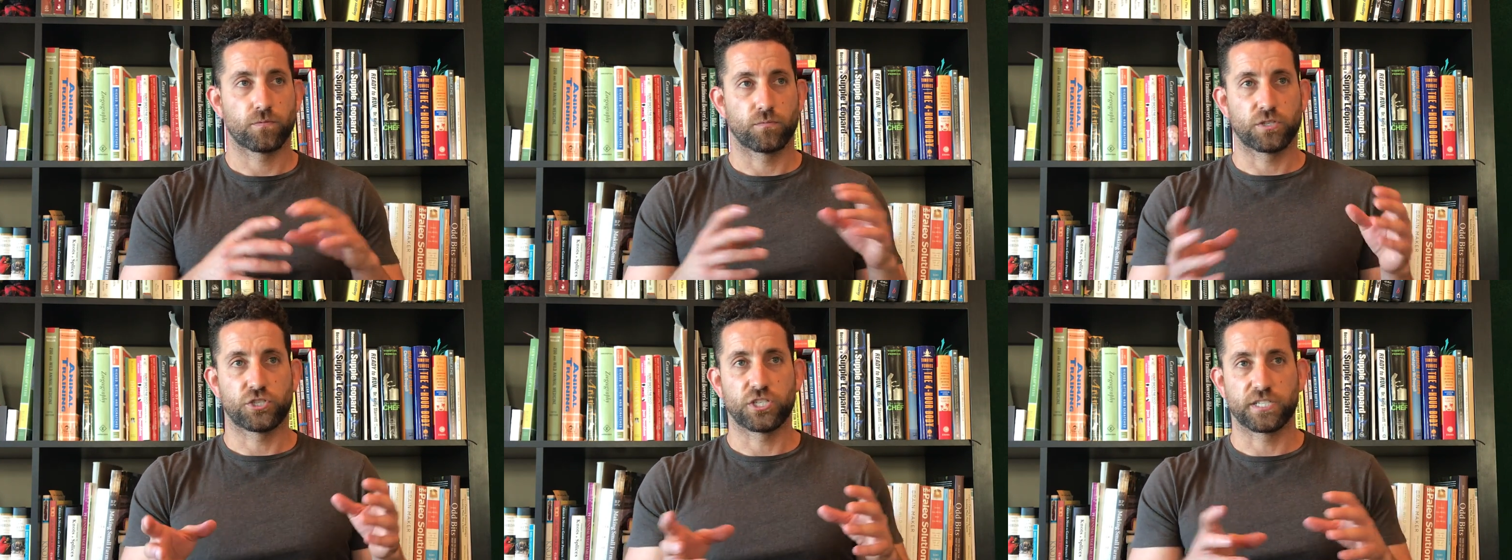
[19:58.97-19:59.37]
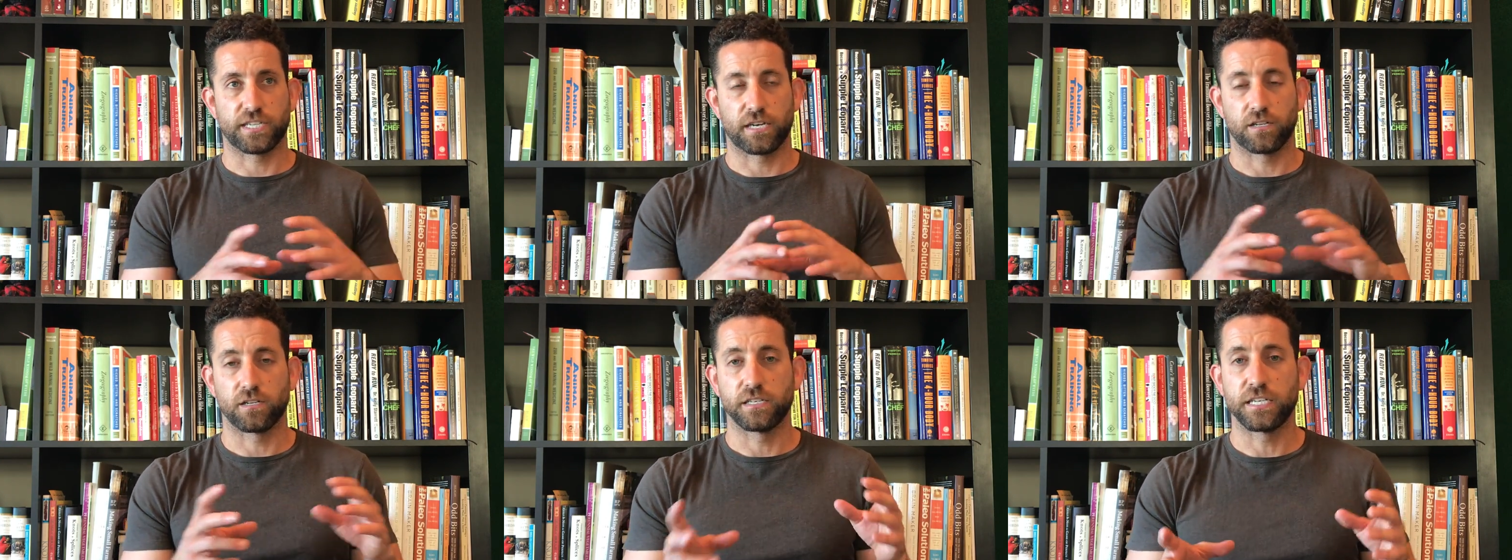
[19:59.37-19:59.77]
with
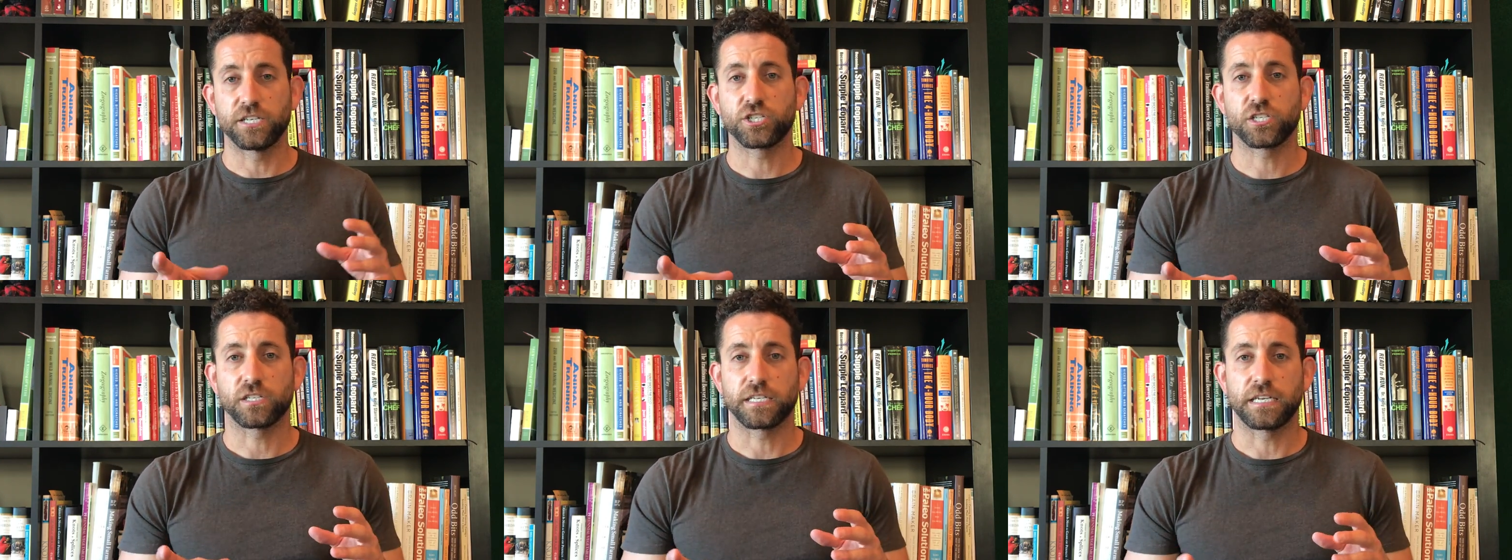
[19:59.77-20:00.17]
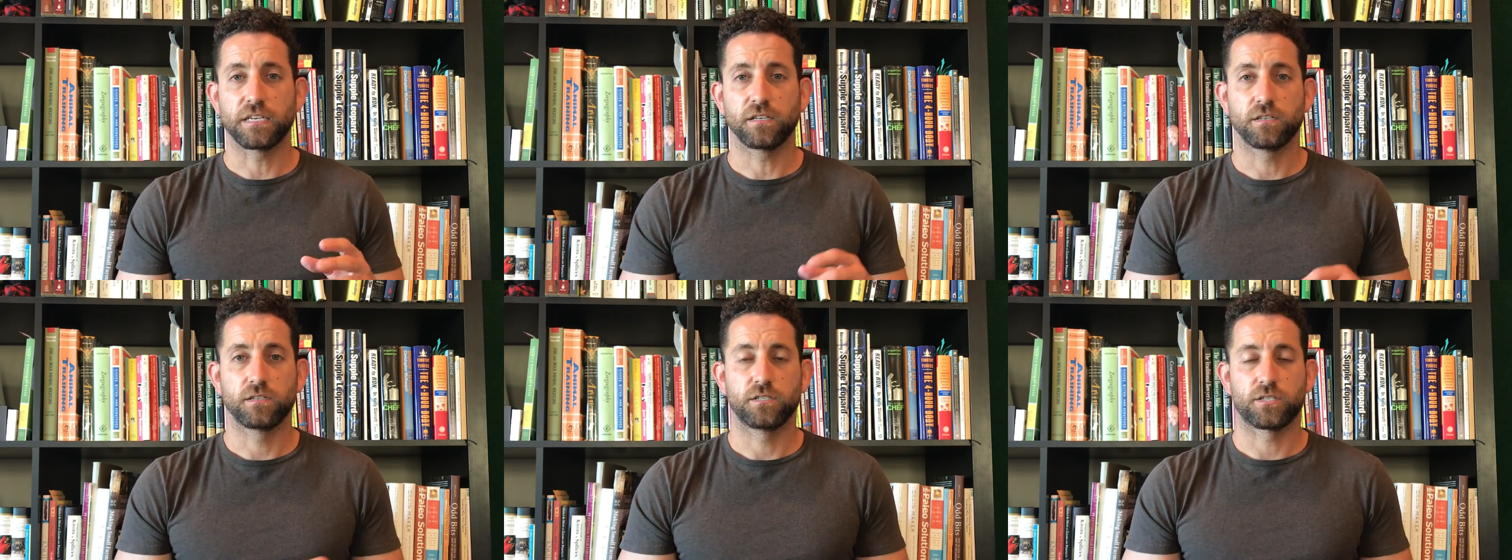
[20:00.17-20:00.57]
Giselle
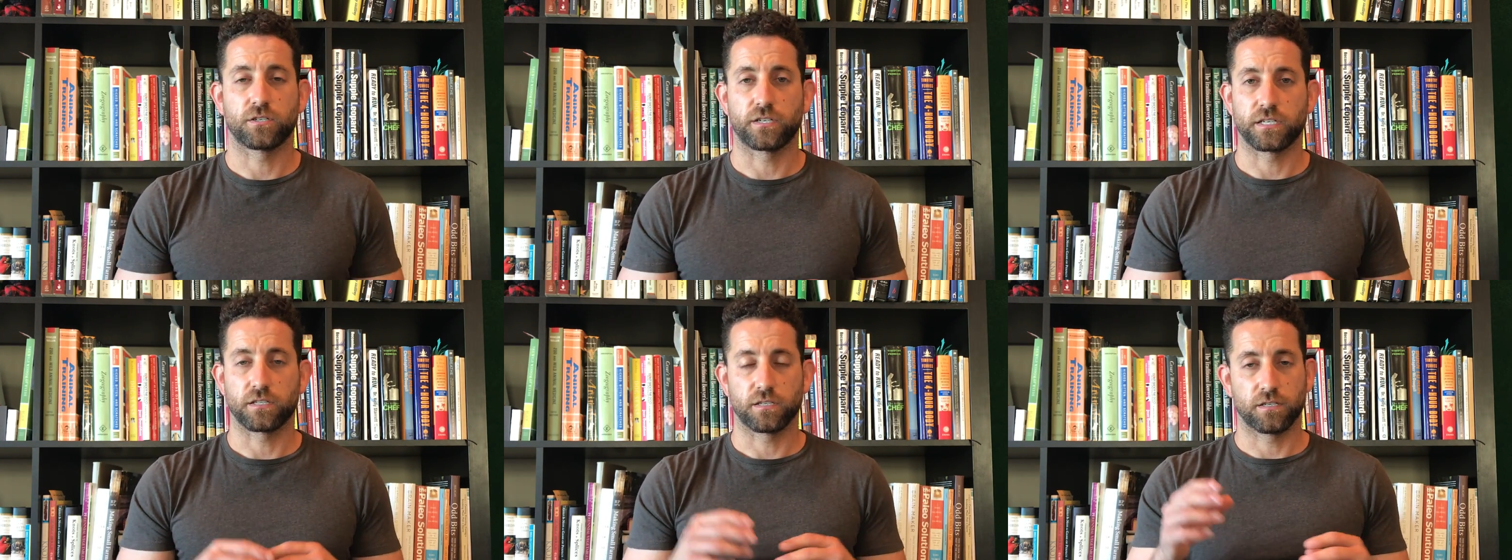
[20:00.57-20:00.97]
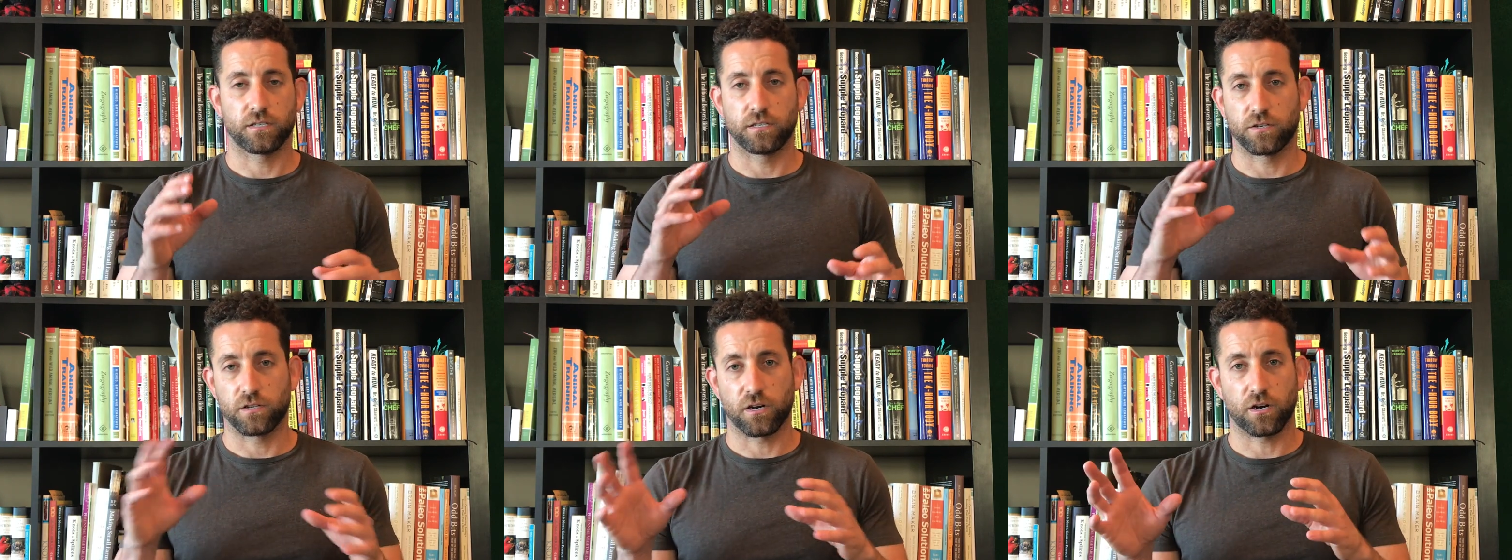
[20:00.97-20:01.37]
initially during the,
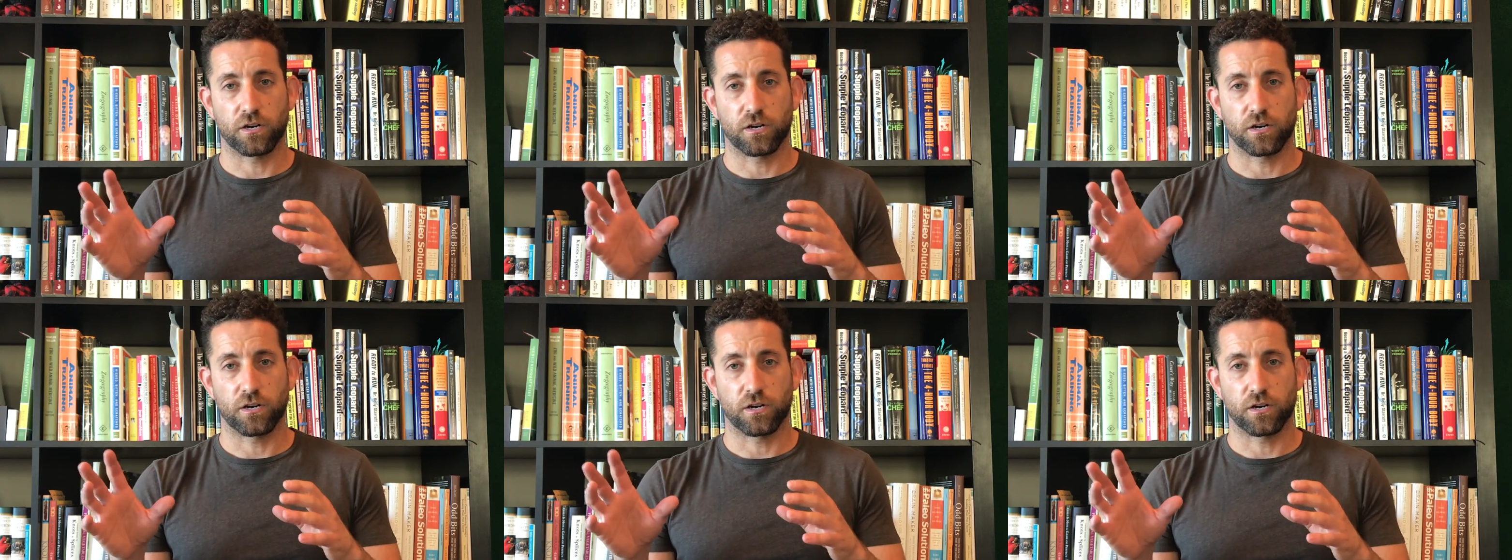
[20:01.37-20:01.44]
you know, the